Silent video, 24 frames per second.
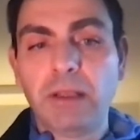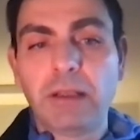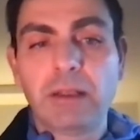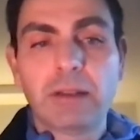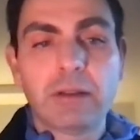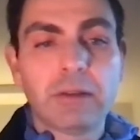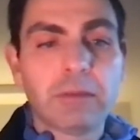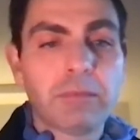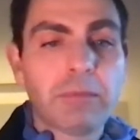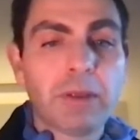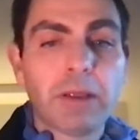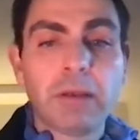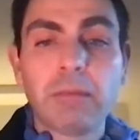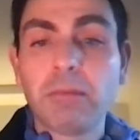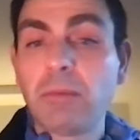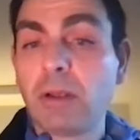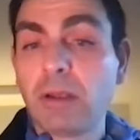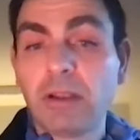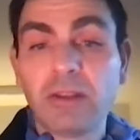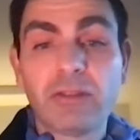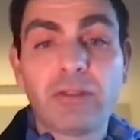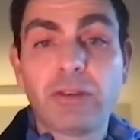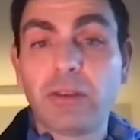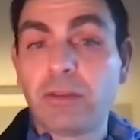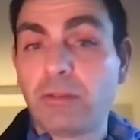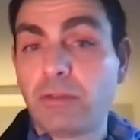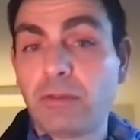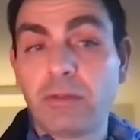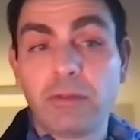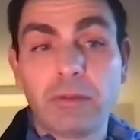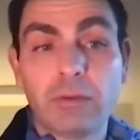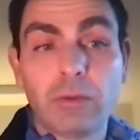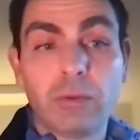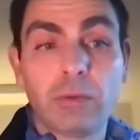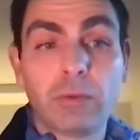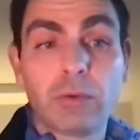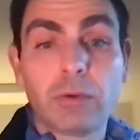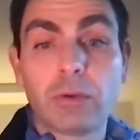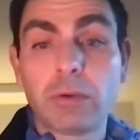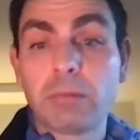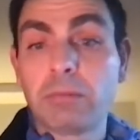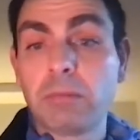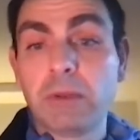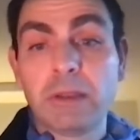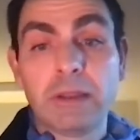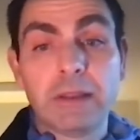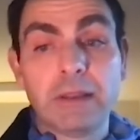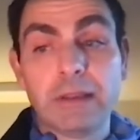It could be malicious,
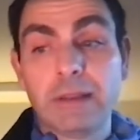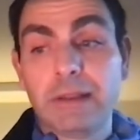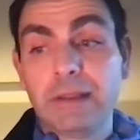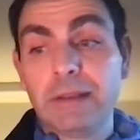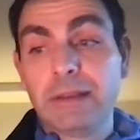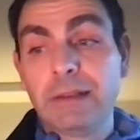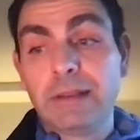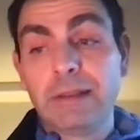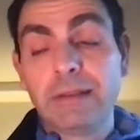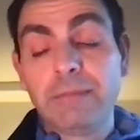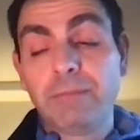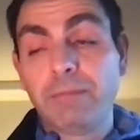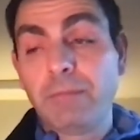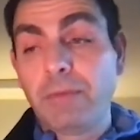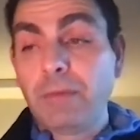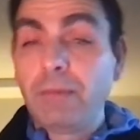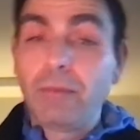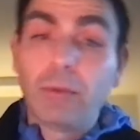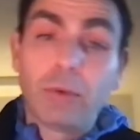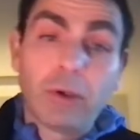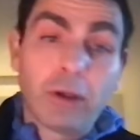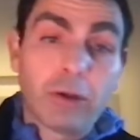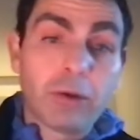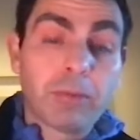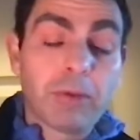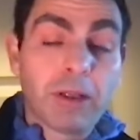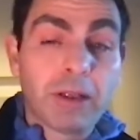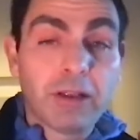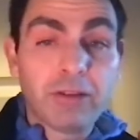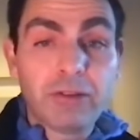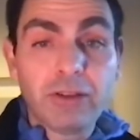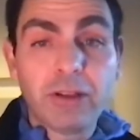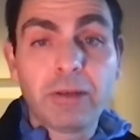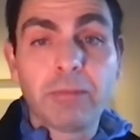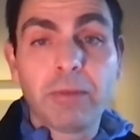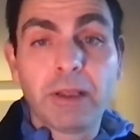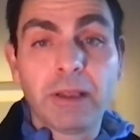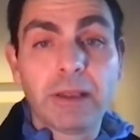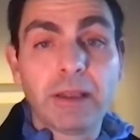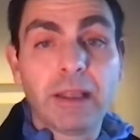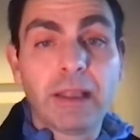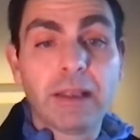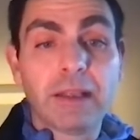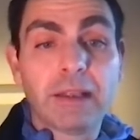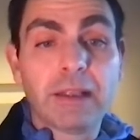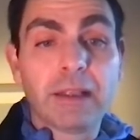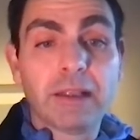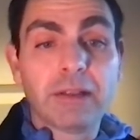or it could be legitimate.
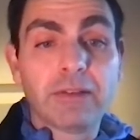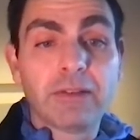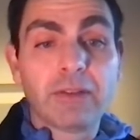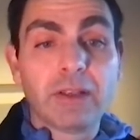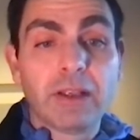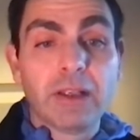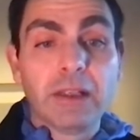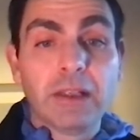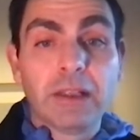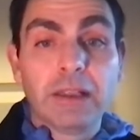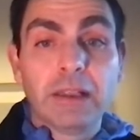That is.